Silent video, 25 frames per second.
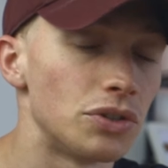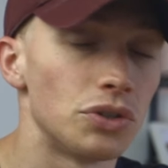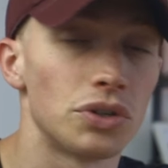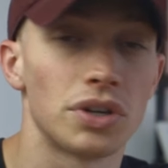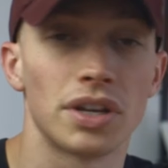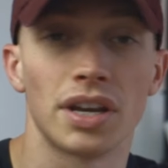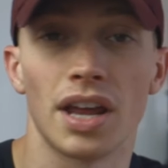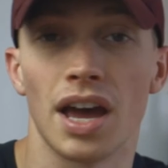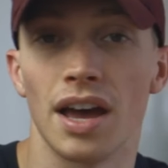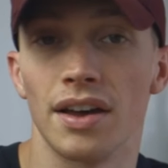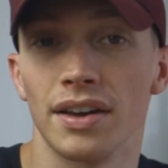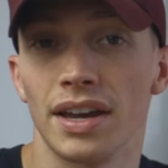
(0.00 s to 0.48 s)
you
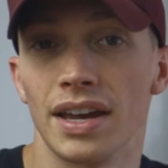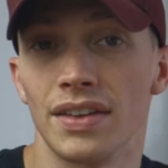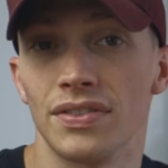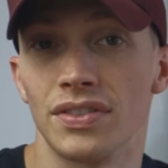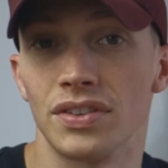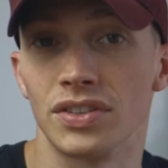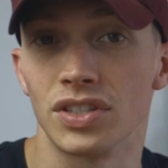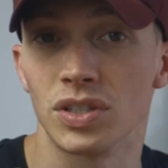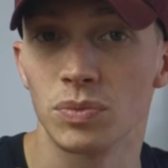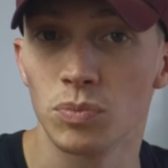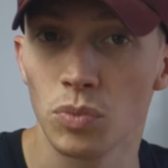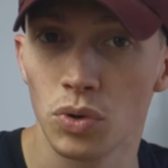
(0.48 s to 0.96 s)
can get
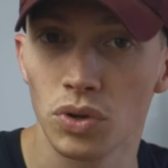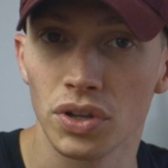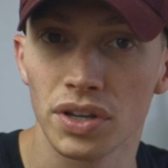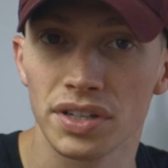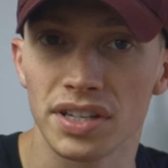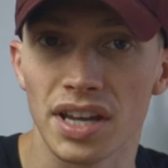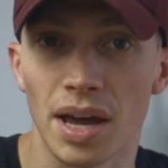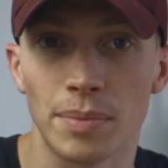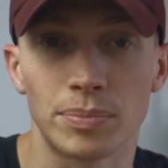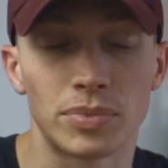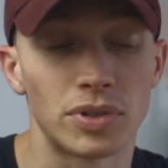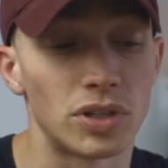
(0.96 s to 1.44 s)
the small
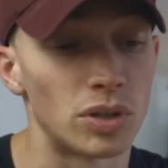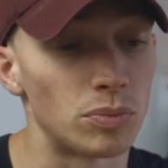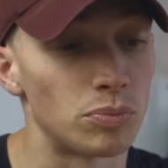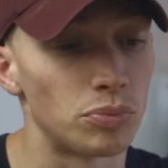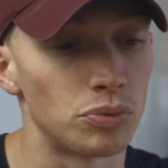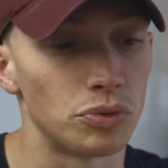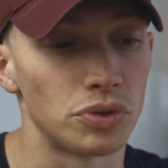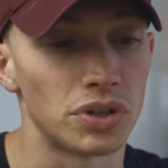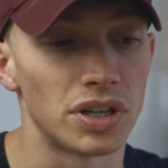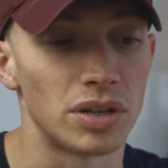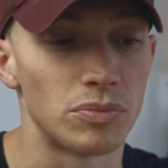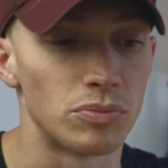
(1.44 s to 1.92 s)
adapter to
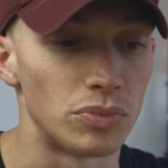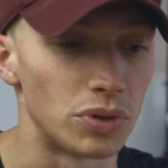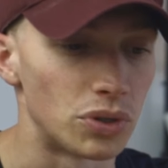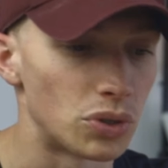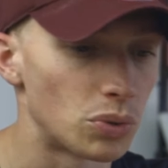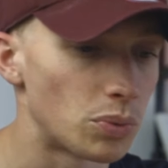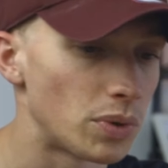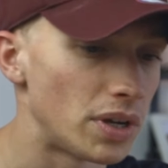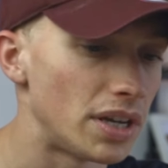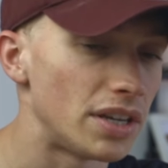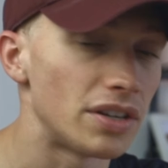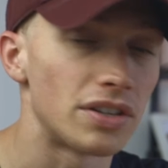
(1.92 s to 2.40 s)
put in
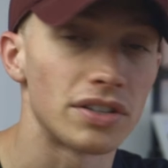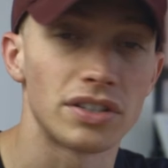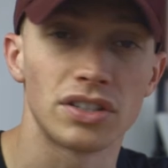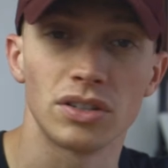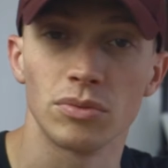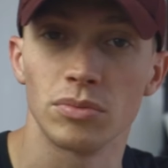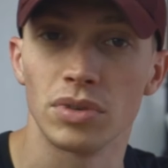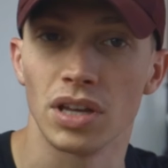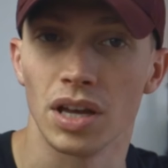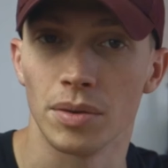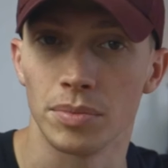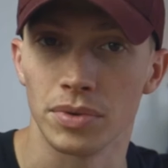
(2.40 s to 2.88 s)
between to
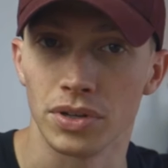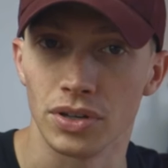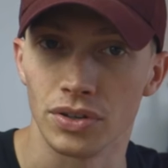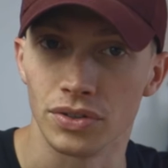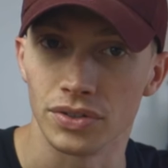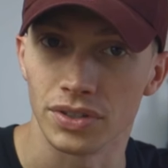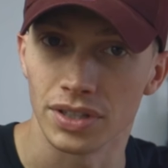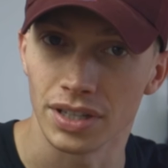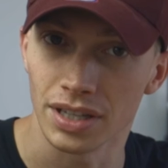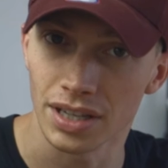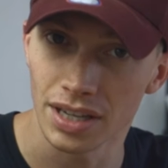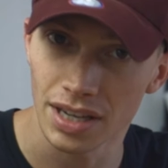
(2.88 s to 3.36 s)
still be able to
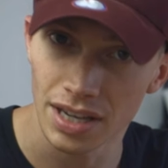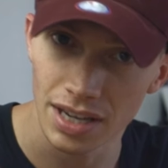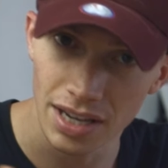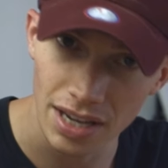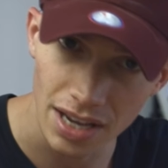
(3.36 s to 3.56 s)
use the